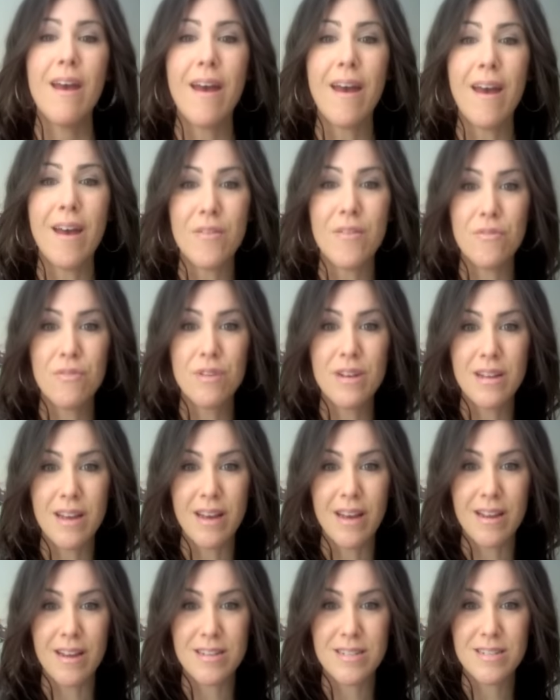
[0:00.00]
Every
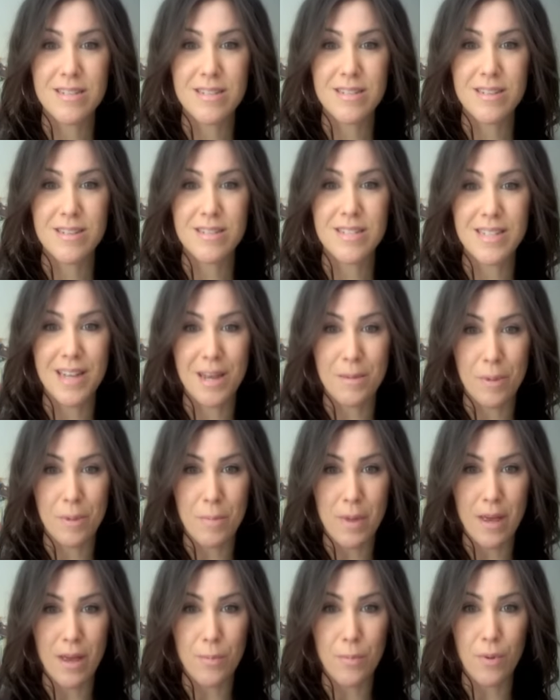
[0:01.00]
night to take my
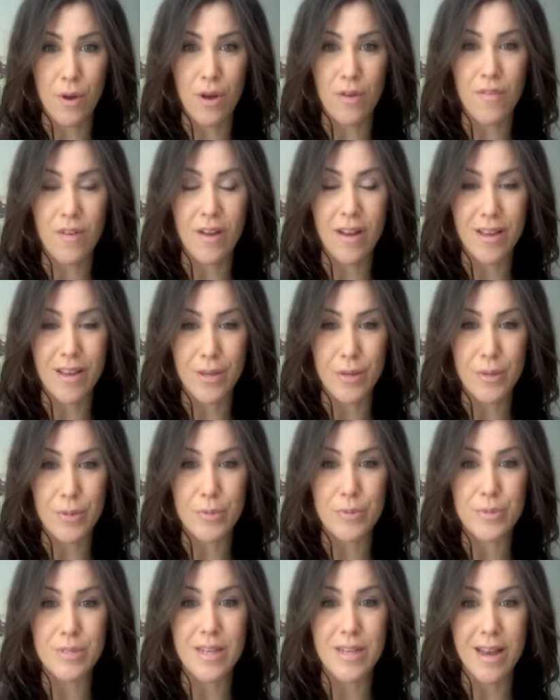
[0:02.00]
makeup off, I
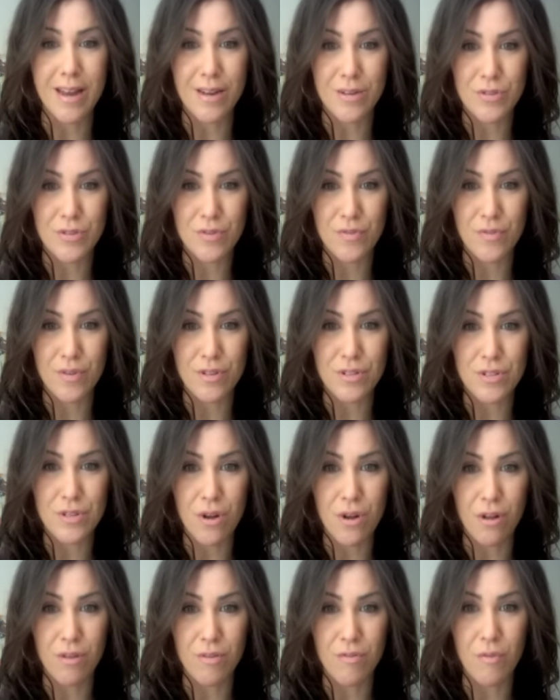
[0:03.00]
use extra virgin
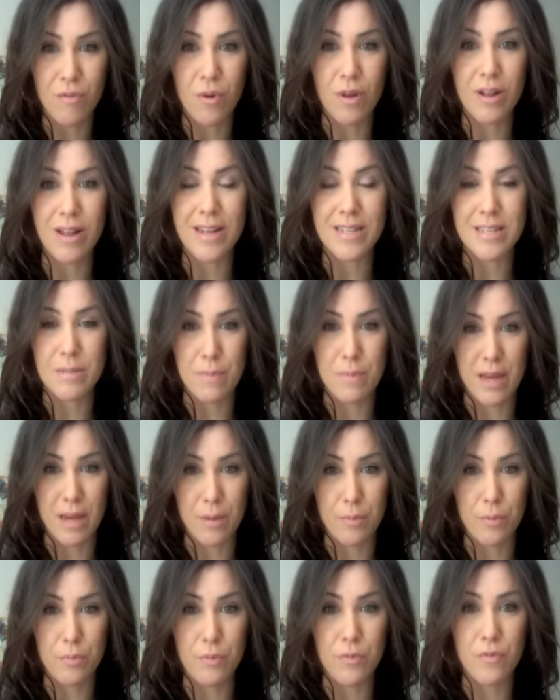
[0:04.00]
olive oil as a
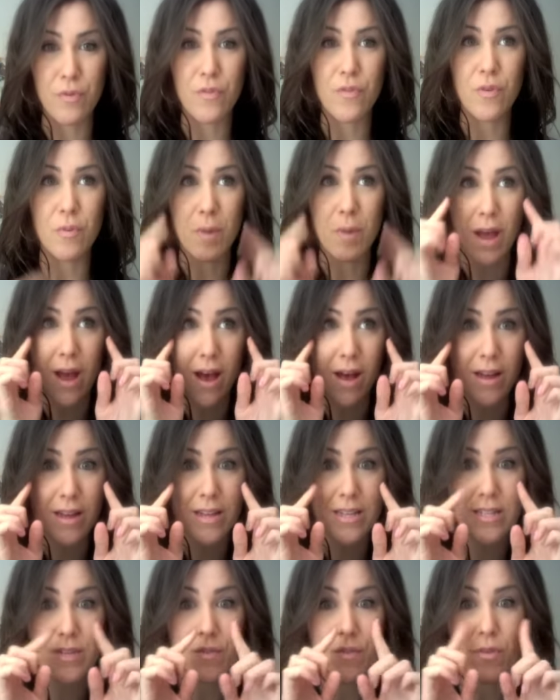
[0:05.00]
makeup remover for my
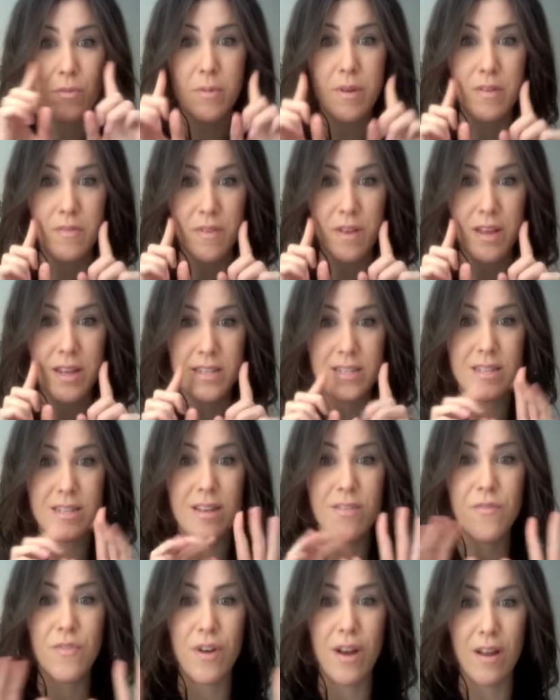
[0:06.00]
eyes, for my face,
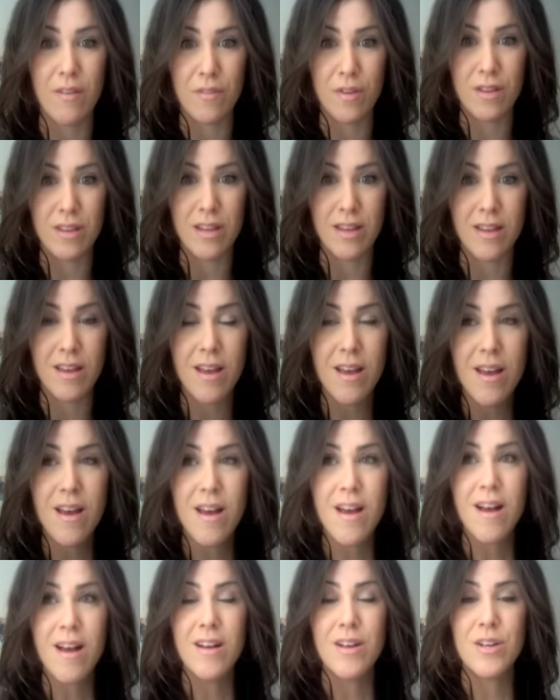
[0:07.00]
for everything.
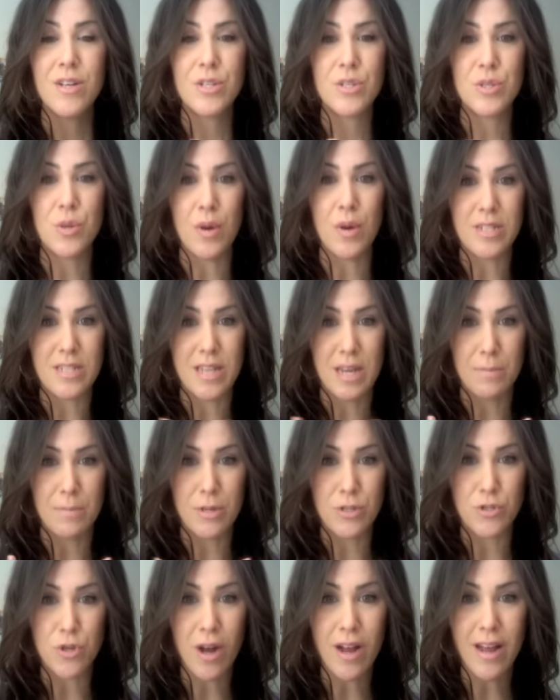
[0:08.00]
So I take
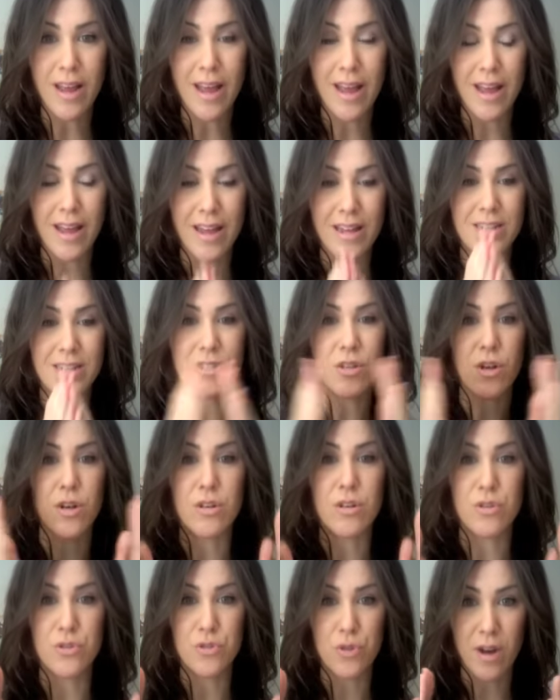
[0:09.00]
my dry hands
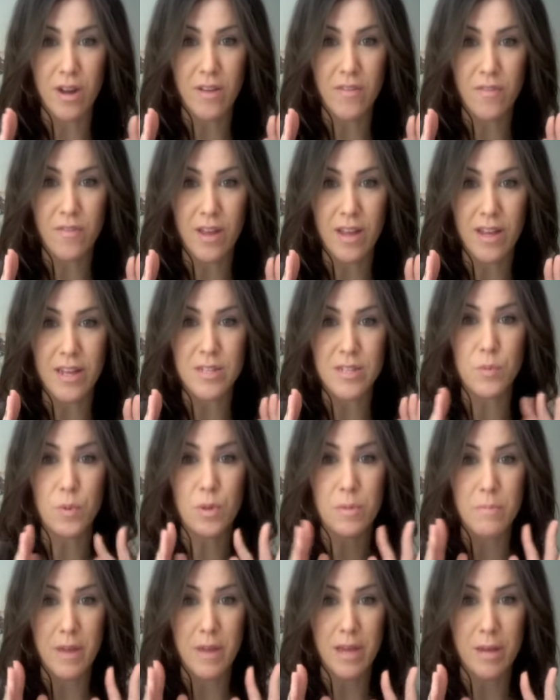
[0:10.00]
on a dry face
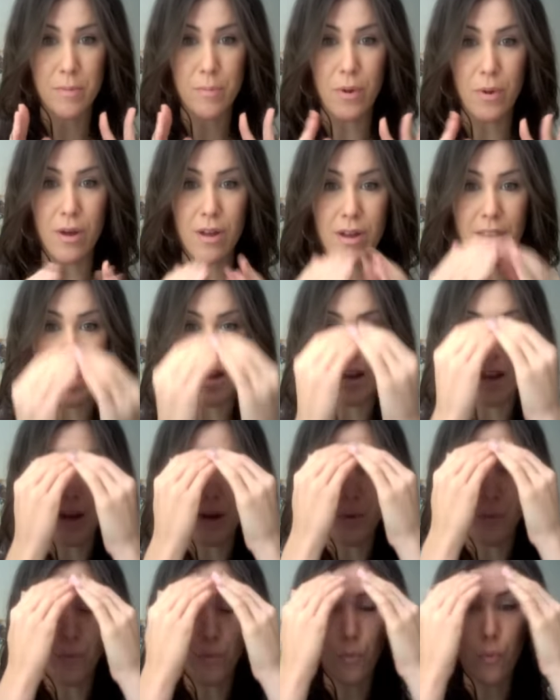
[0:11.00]
with makeup on and
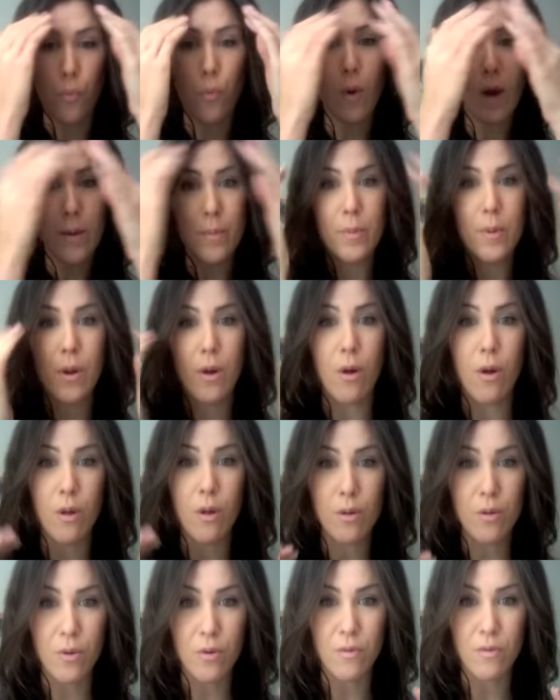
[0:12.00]
I wipe it
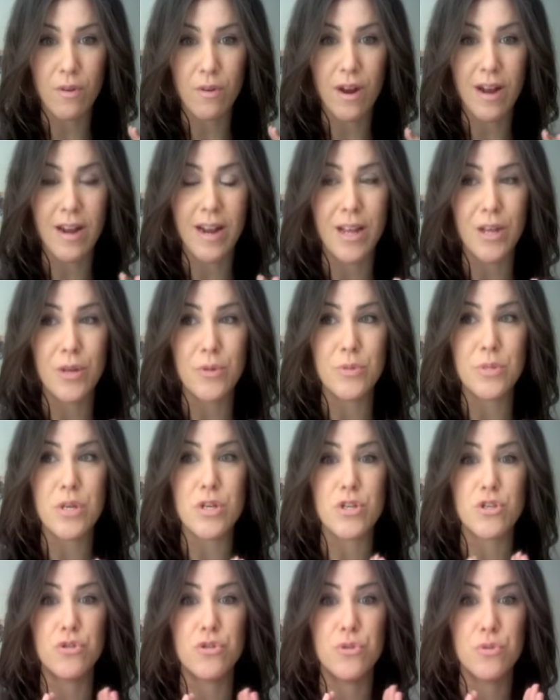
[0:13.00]
all over and I use
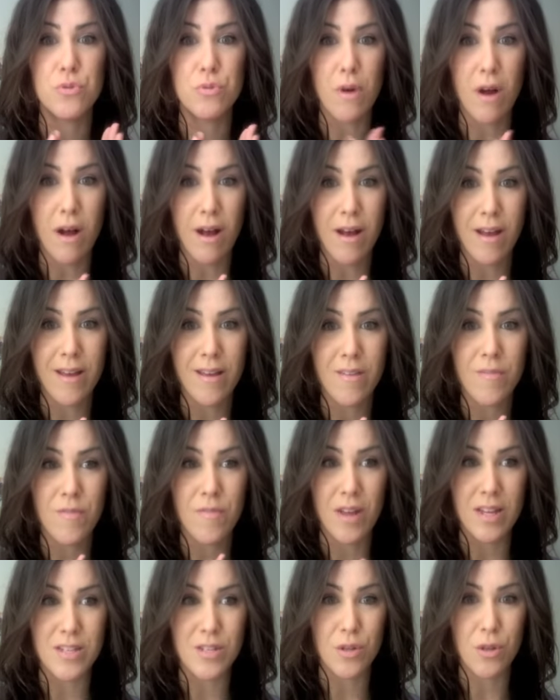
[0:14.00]
a dry
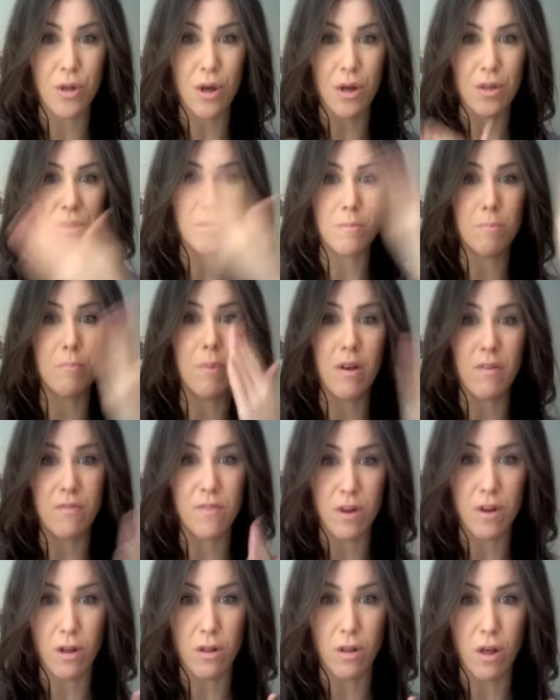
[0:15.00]
face cloth to buff
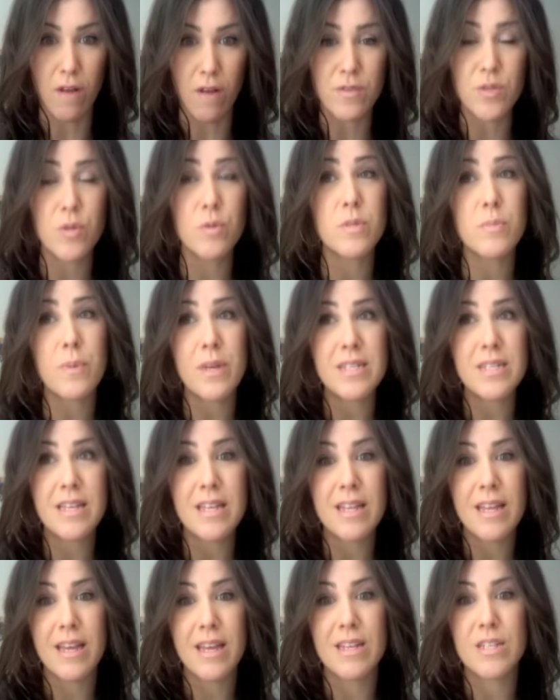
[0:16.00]
it all off. So it's
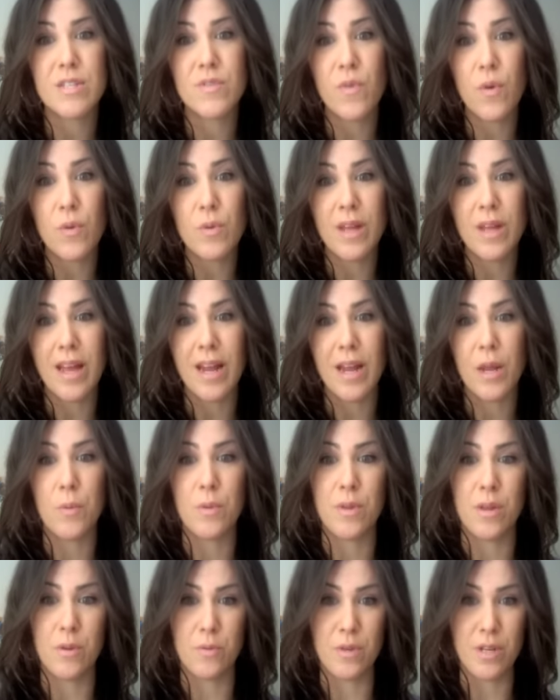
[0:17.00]
basically like exfoliating
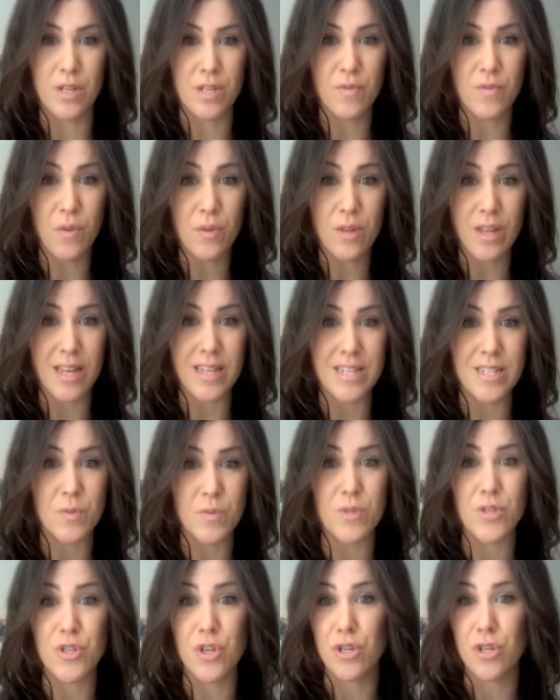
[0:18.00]
without an exfoliant, so
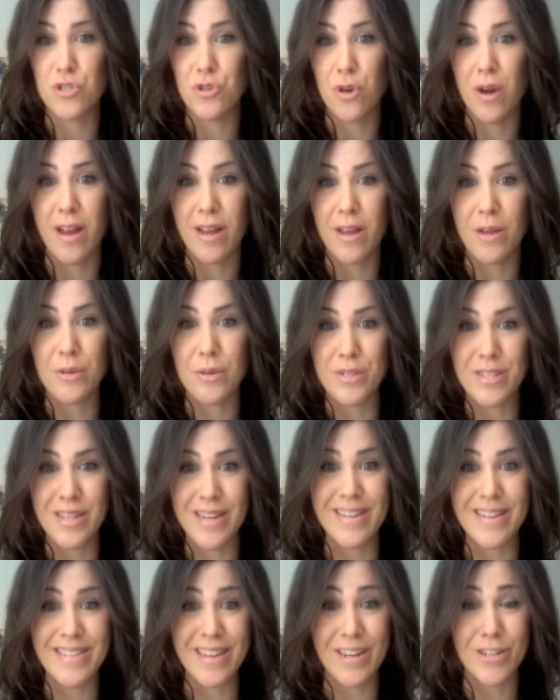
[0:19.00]
it's not drying out your
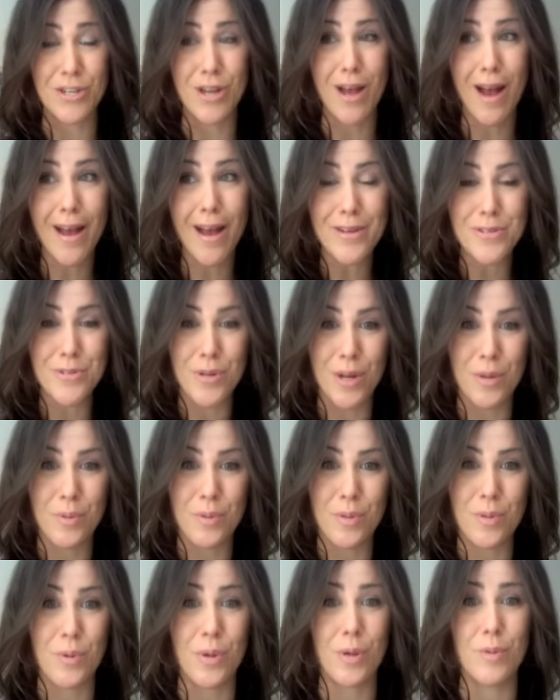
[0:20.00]
skin. It's actually hydrating
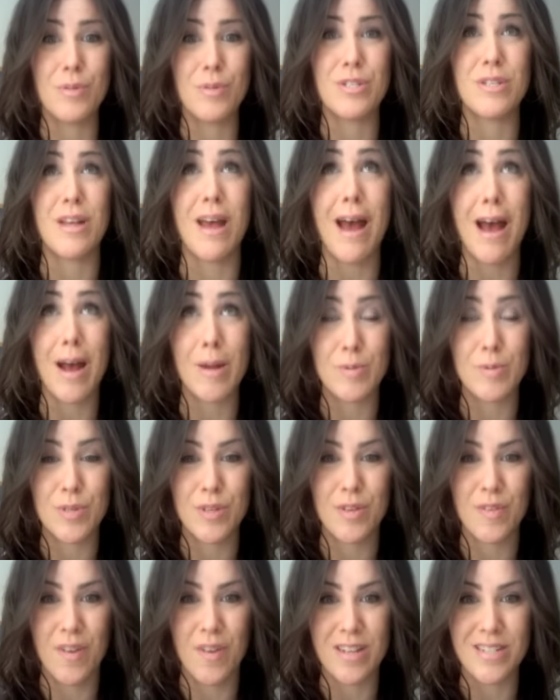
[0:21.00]
with the oil, which is
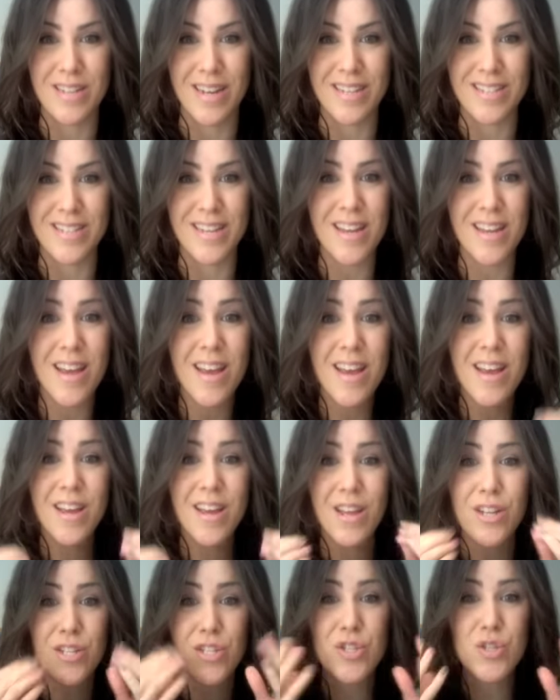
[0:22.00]
absolutely fantastic.
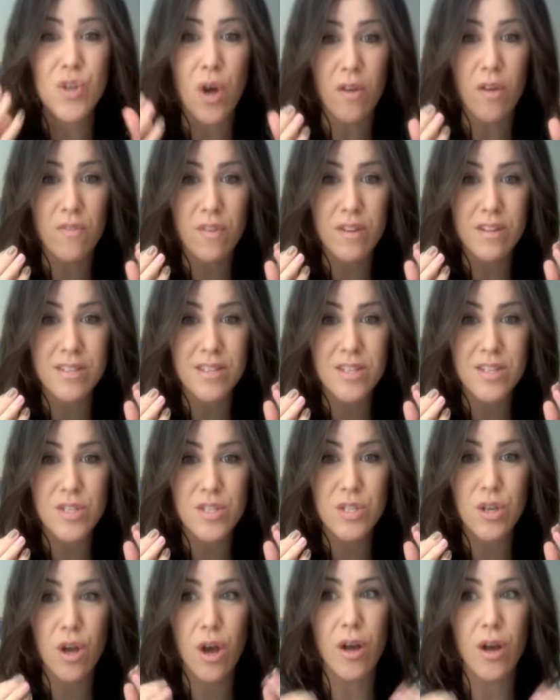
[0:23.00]
It softens the
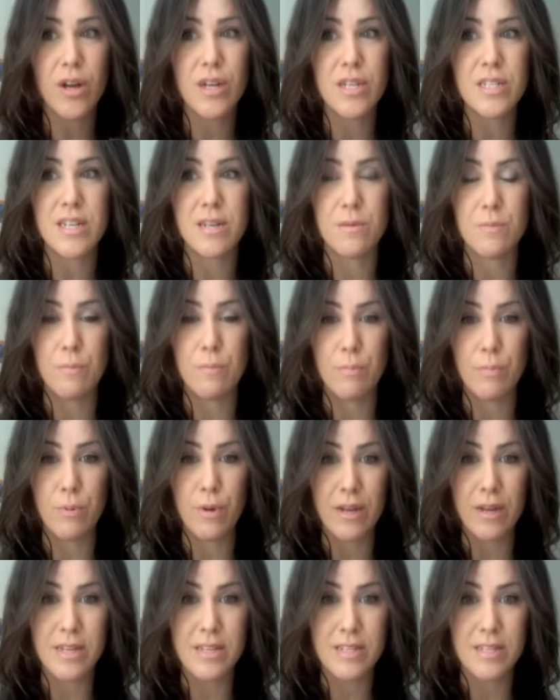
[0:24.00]
scars, it
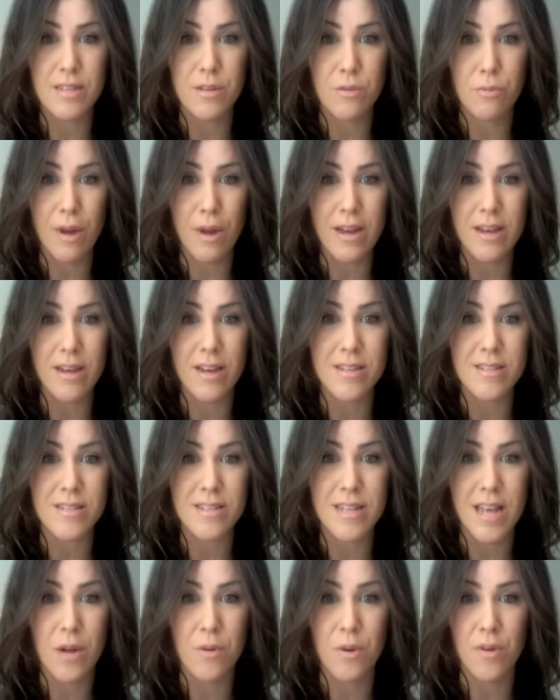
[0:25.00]
brings the redness
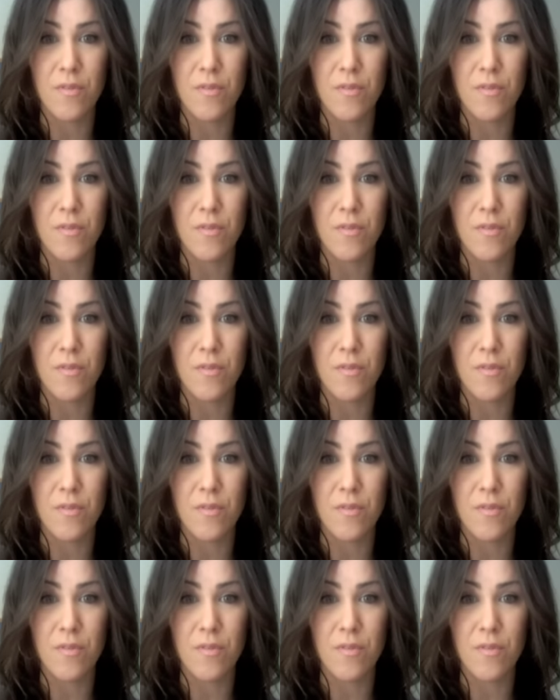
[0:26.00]
down.